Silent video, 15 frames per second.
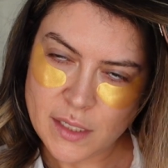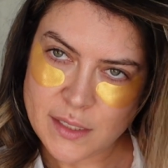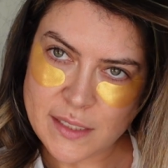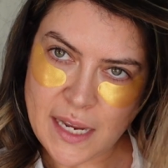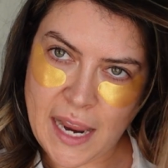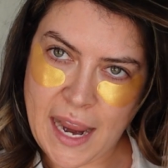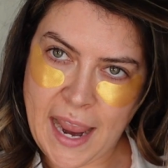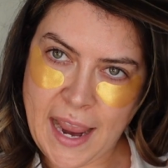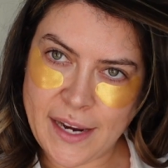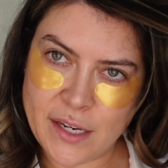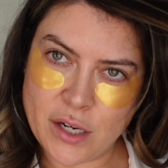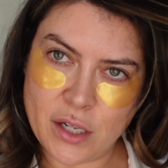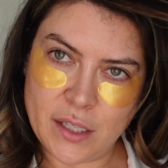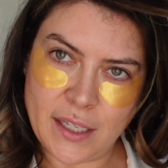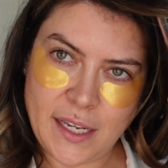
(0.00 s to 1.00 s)

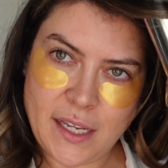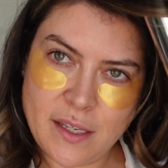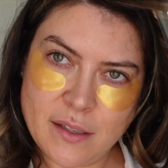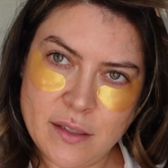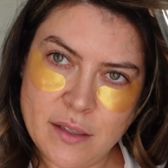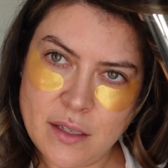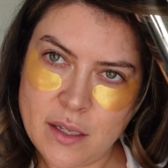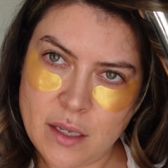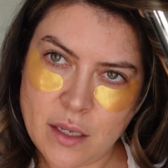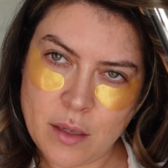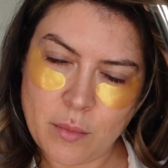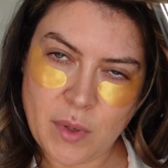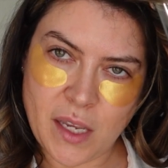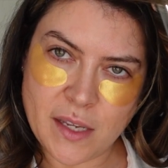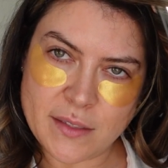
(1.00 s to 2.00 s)
diagonally
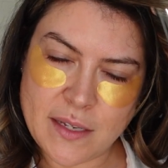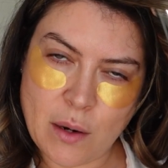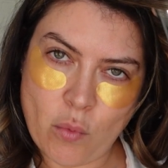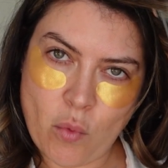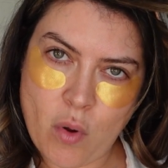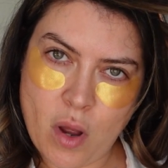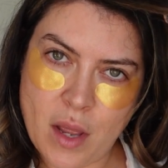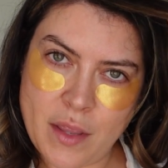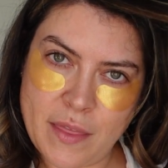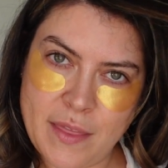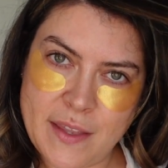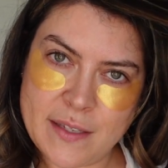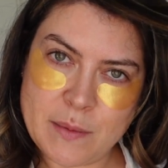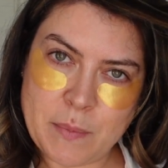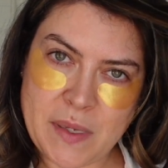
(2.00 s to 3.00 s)
because I want
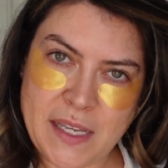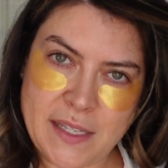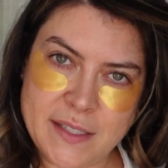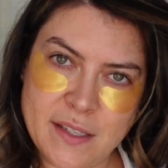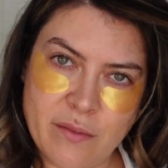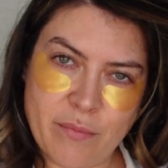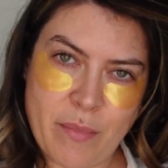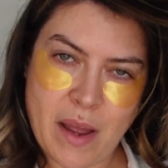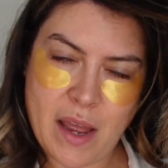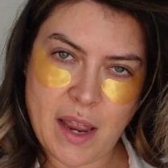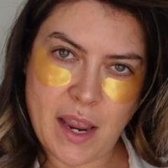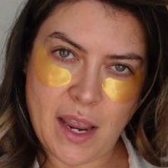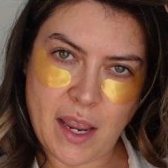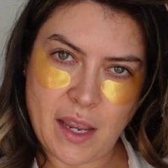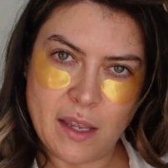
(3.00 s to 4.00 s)
this piece of
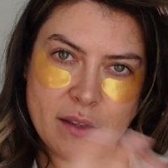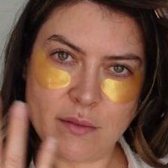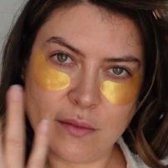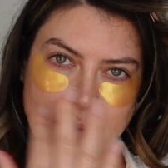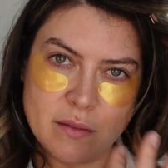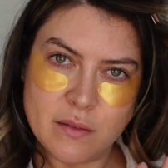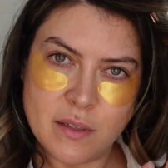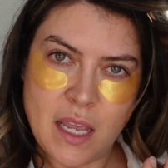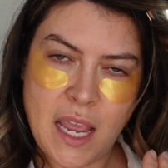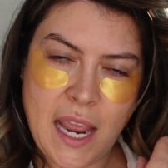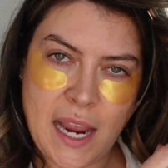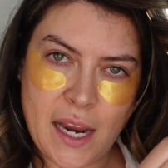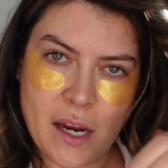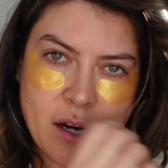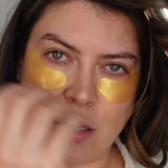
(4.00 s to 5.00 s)
my
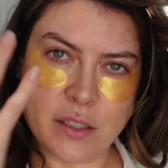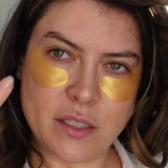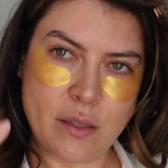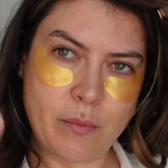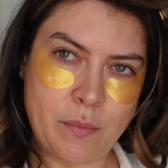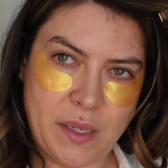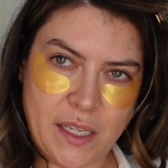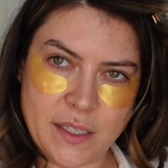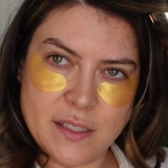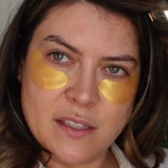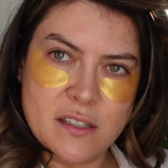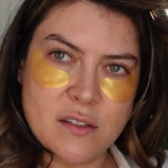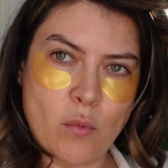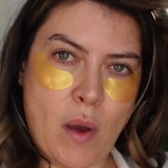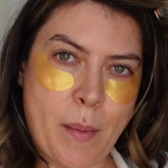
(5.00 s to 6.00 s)
hair to be
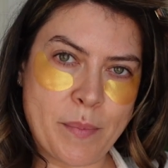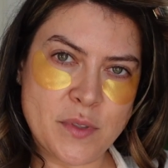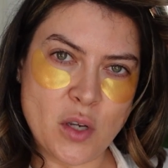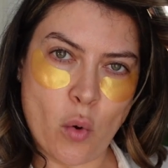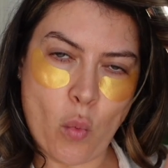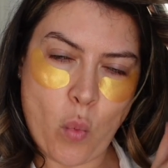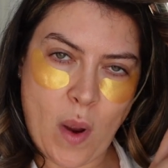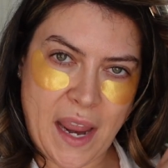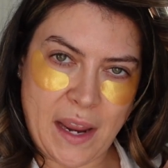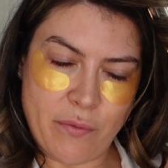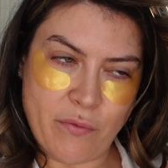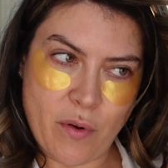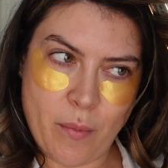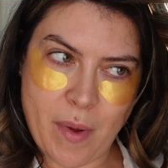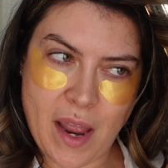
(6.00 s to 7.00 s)
swept away
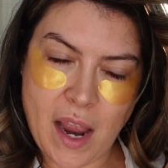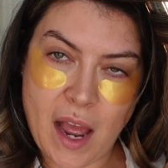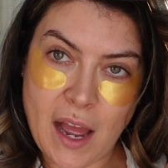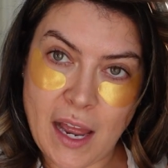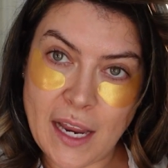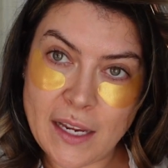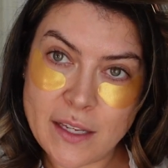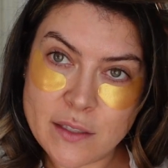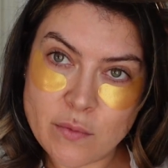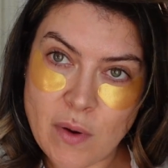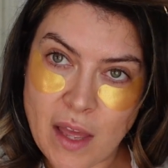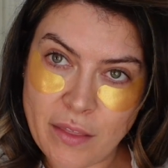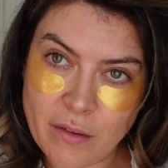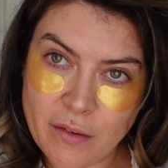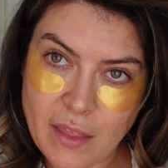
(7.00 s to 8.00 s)
from my eyes
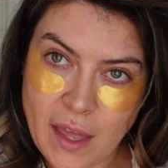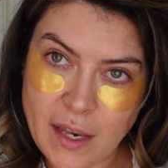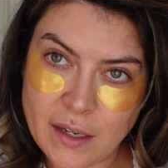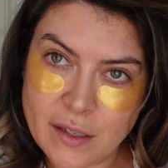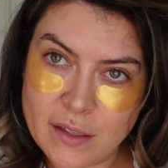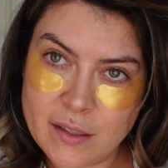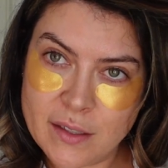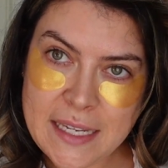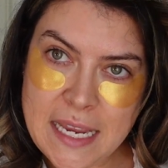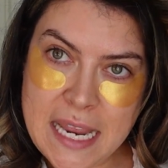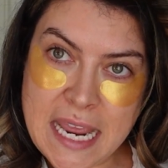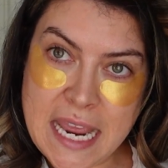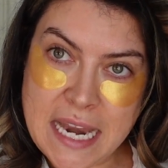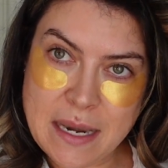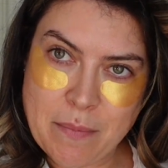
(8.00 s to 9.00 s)
rather than
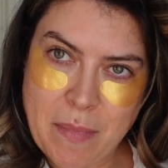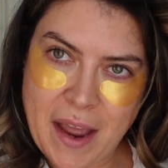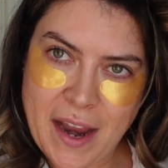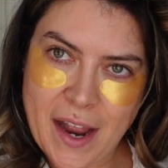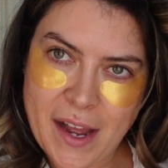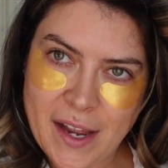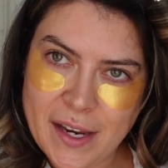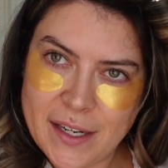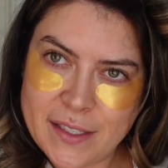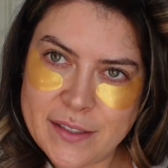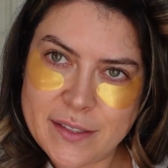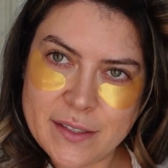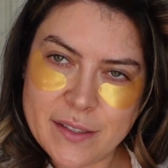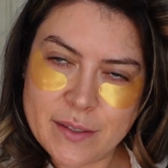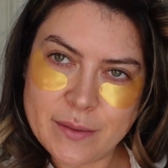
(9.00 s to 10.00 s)
in my
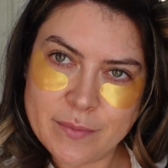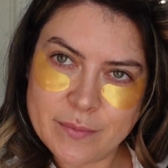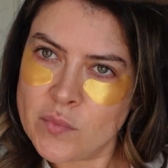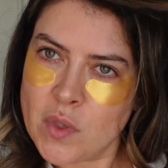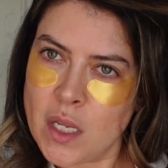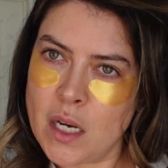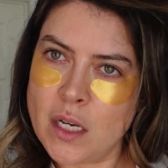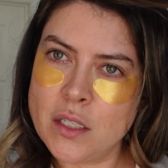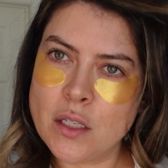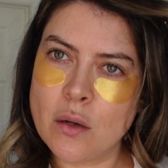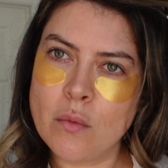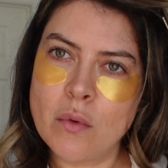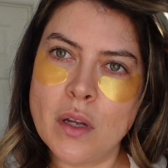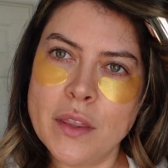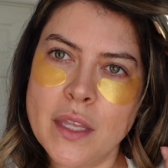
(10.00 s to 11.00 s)
eyes. And I
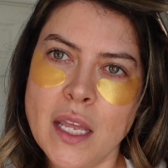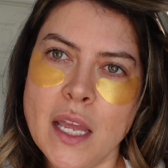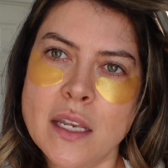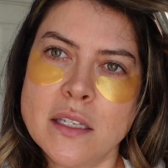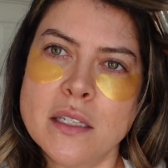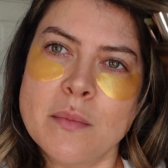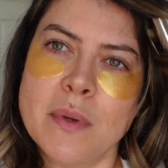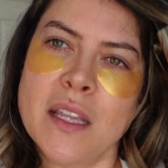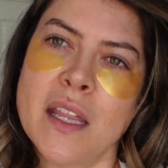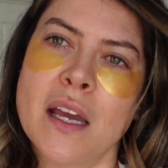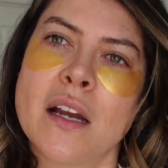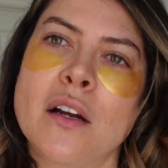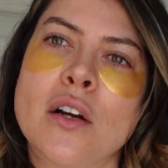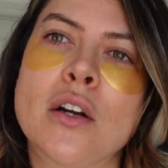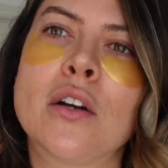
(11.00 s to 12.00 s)
don't want the end to be
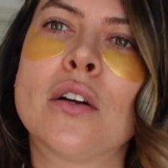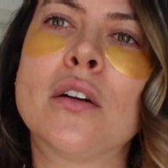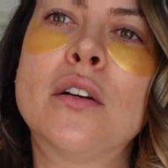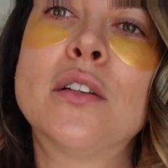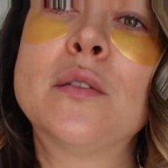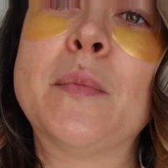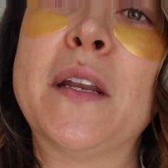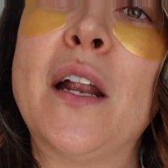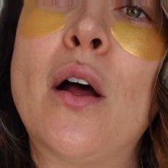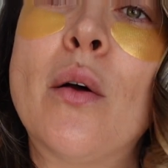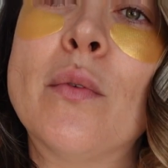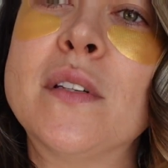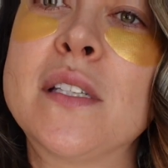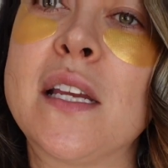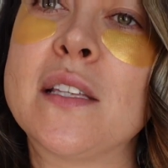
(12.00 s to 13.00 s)
that curled, but it
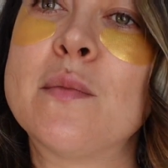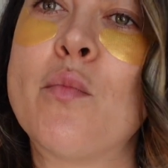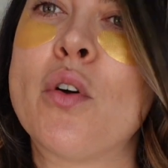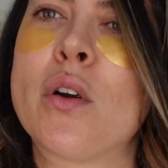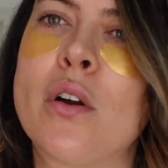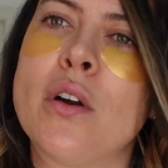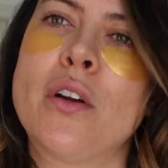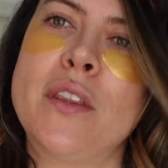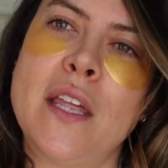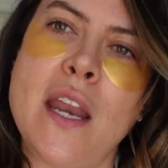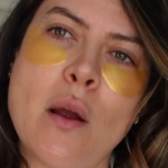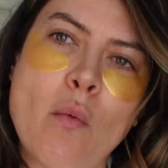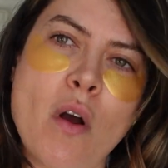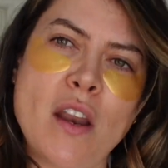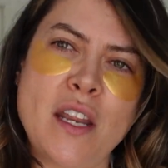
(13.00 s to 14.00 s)
always gets more curled than I
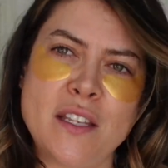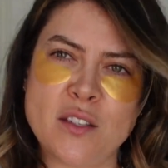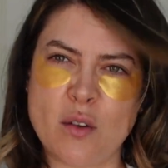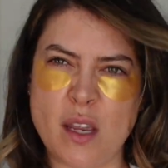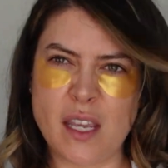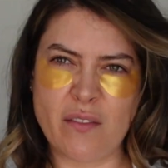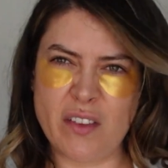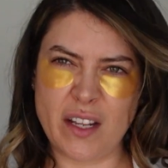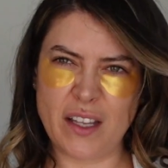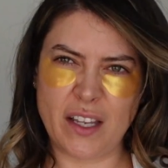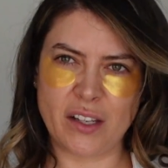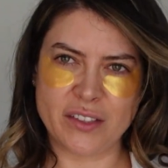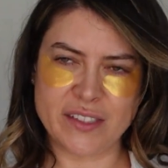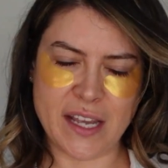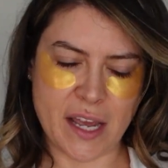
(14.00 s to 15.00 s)
wanted, so I give it a
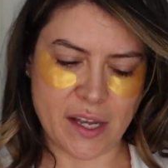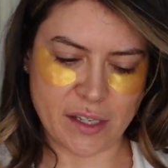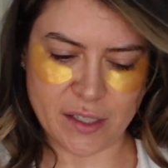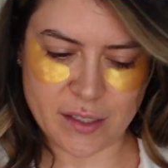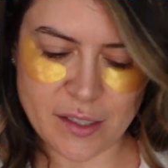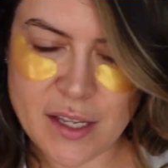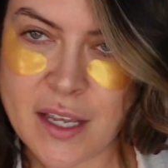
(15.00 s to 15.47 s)
little tug.